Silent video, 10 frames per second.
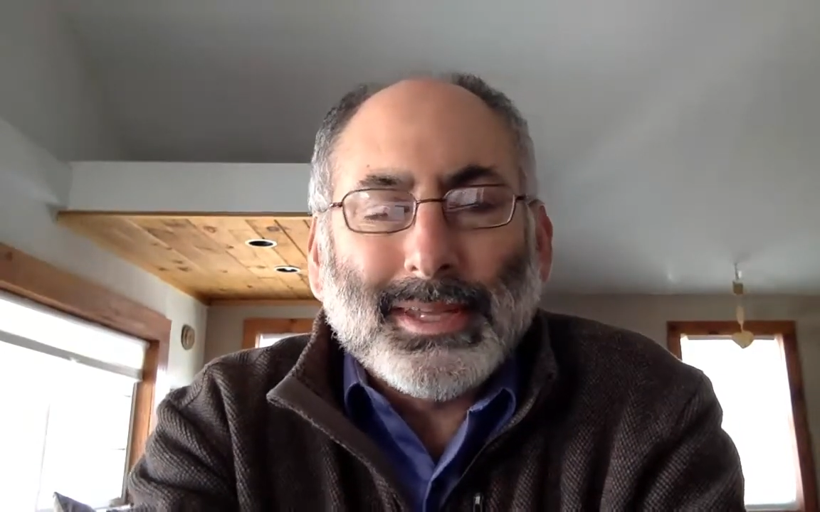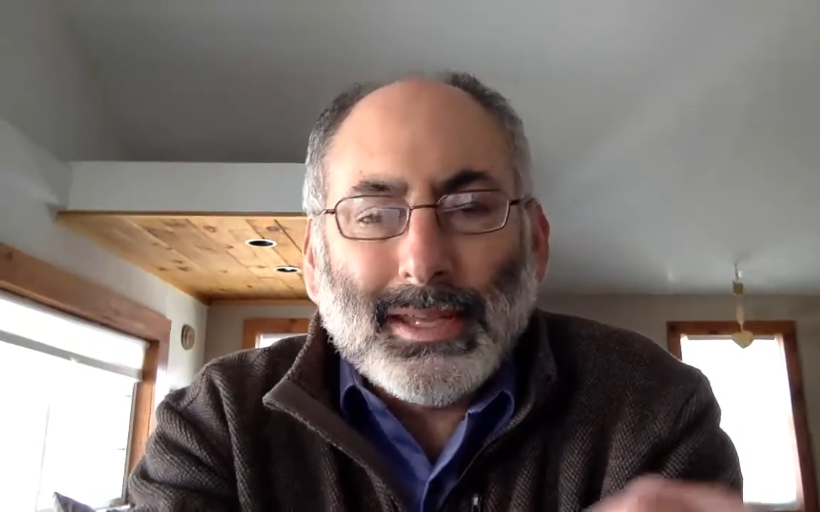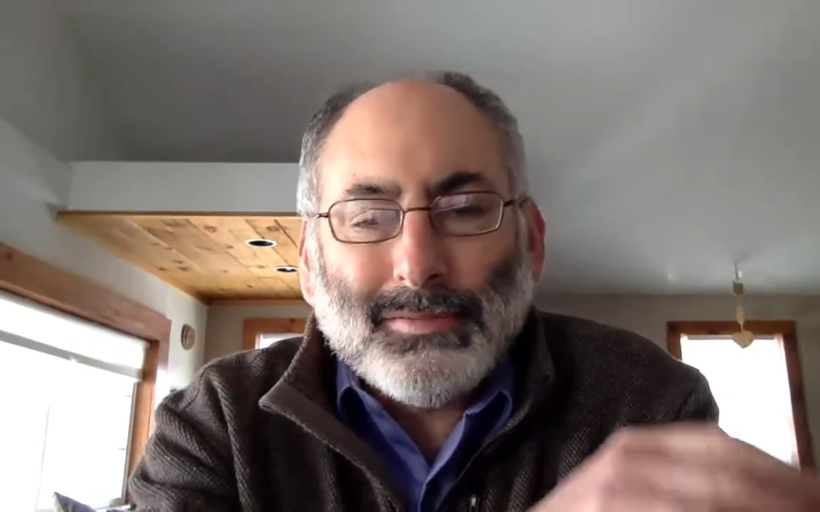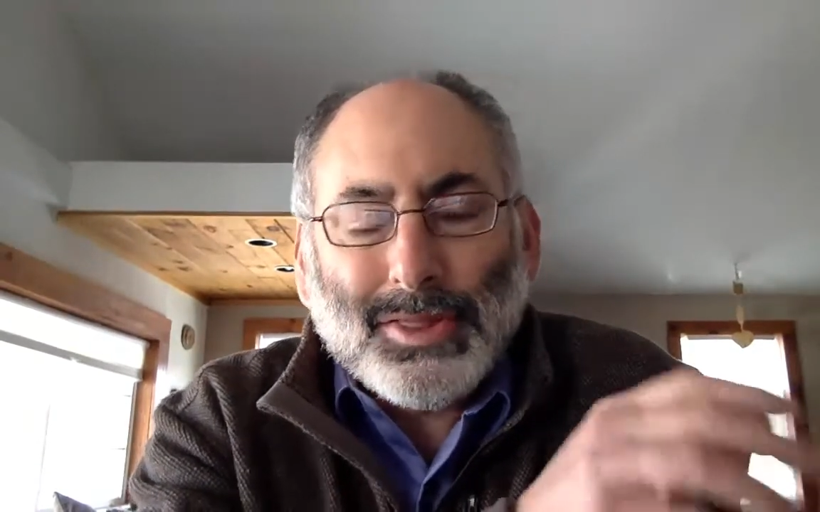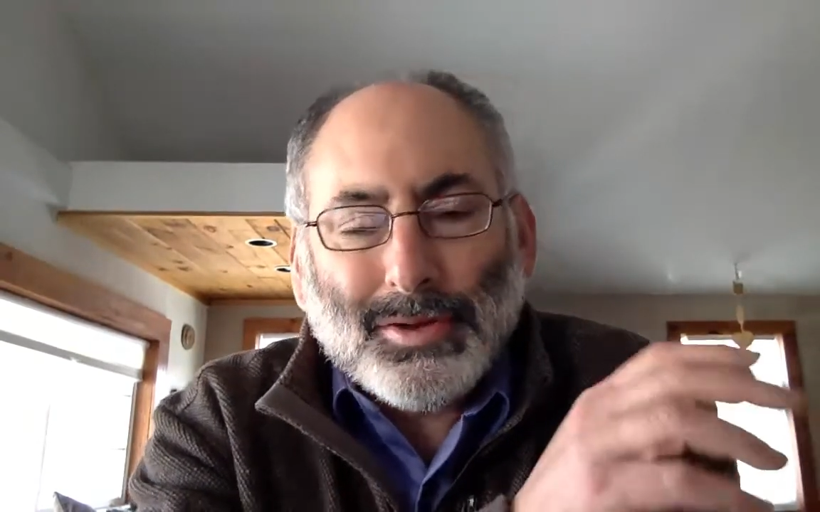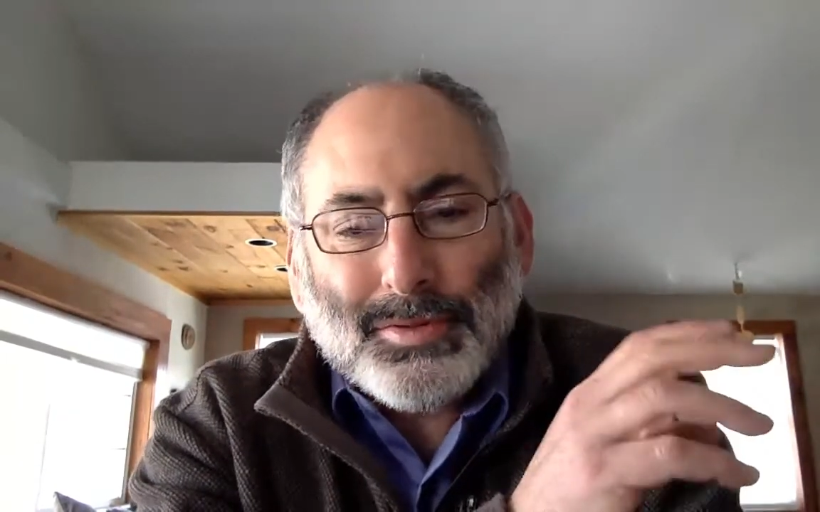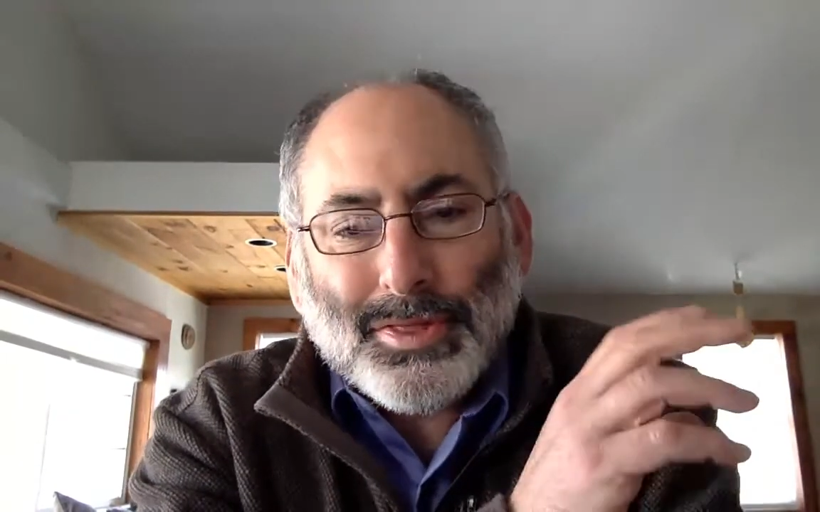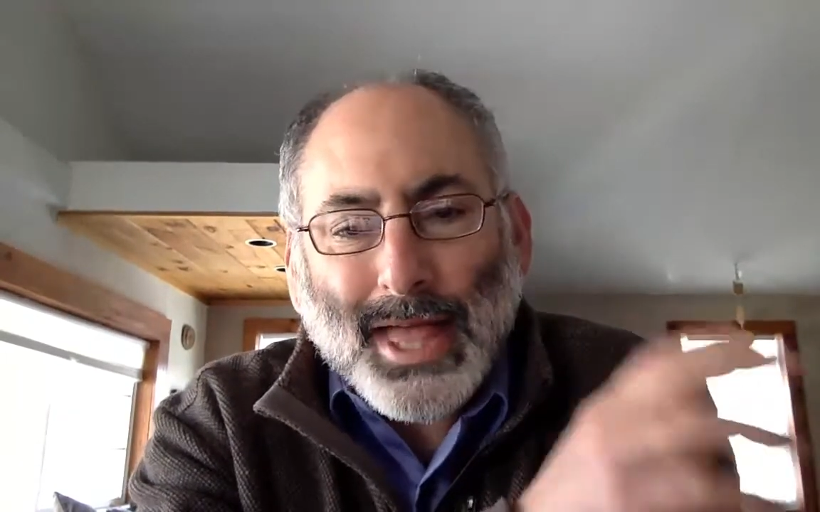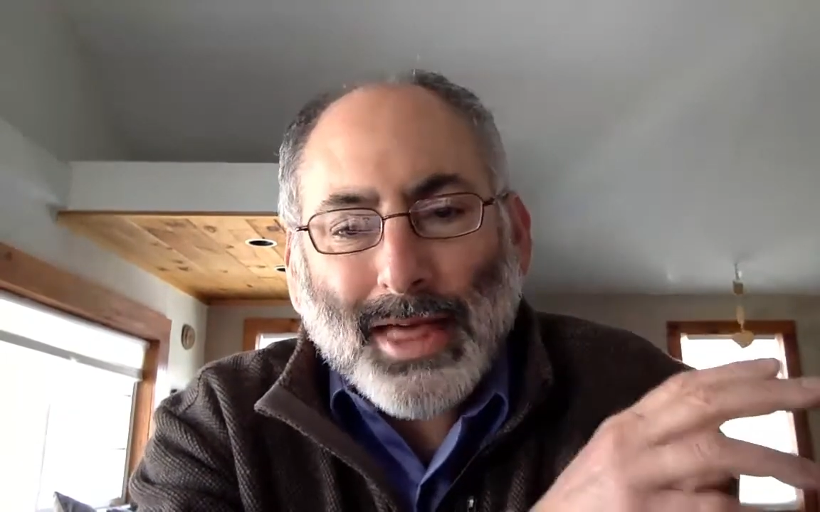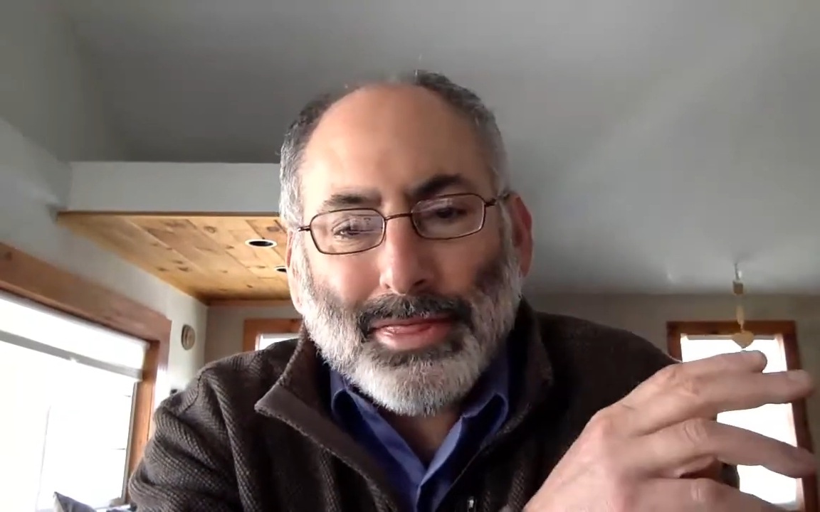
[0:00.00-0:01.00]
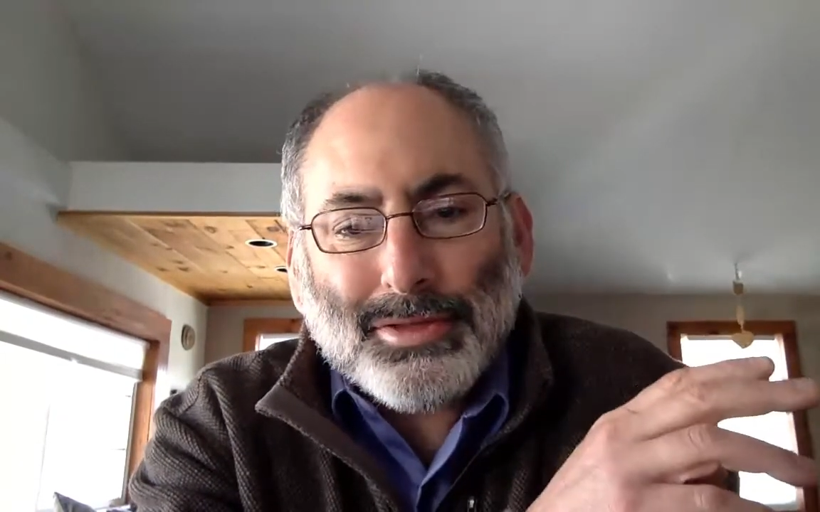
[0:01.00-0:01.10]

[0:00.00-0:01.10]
even though that